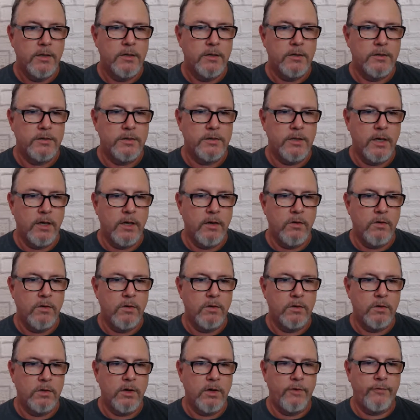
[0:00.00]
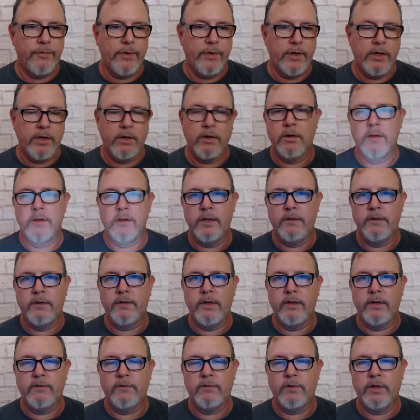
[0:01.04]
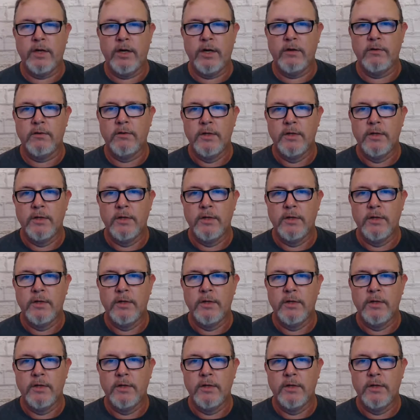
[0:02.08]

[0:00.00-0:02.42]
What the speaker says: So go figure. It's you